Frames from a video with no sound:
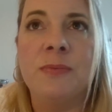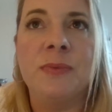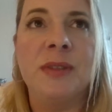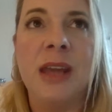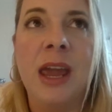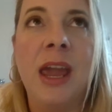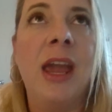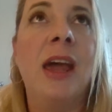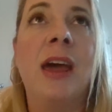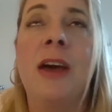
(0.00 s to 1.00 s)

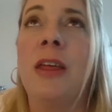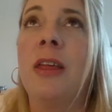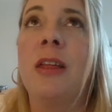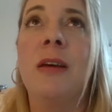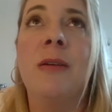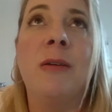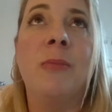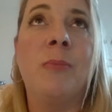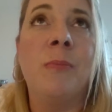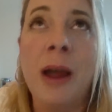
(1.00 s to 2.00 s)
saying
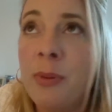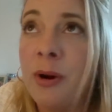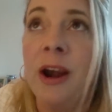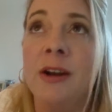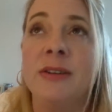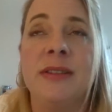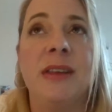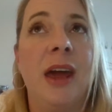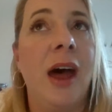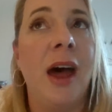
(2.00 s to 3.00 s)
my prayers
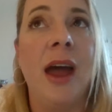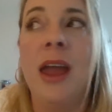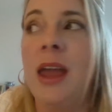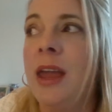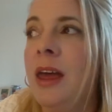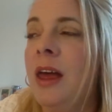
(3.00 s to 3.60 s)
that I